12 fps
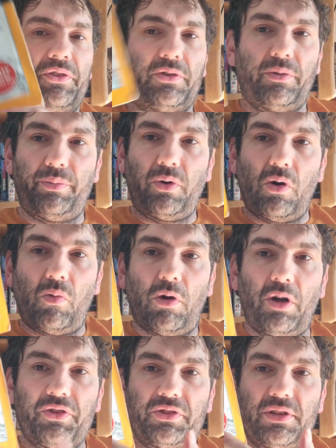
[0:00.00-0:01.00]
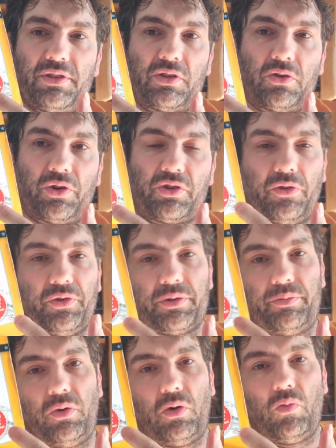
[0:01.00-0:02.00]
onto the book, what does he discuss on
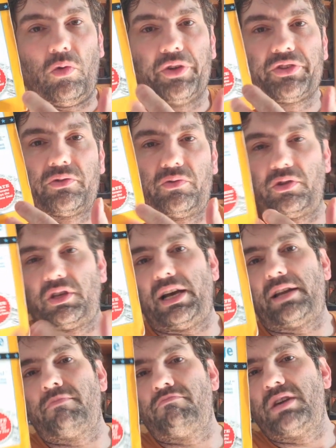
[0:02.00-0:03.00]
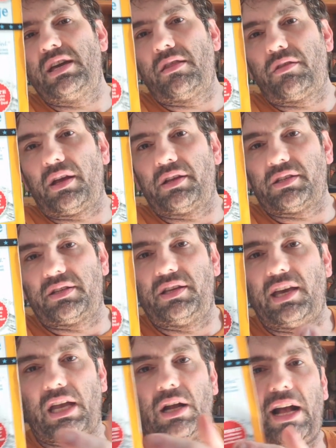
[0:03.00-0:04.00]
this book? What's the kind of main things I
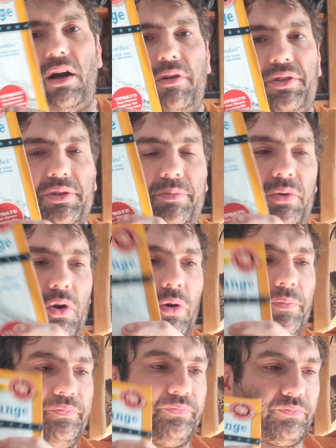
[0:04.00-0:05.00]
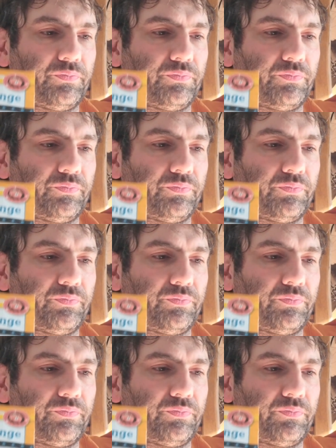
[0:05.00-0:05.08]
take out of this book?